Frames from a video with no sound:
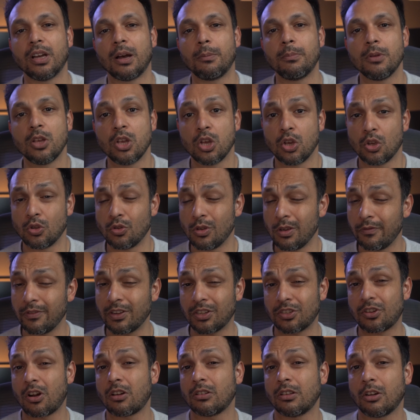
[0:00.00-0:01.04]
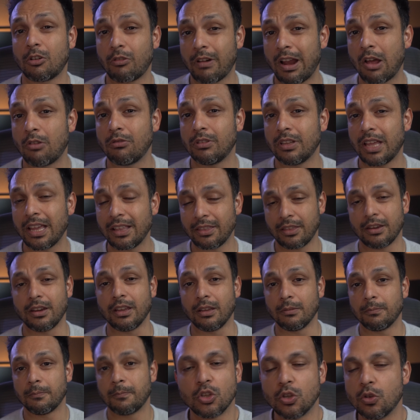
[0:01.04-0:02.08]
up, you even start the crown lengthening.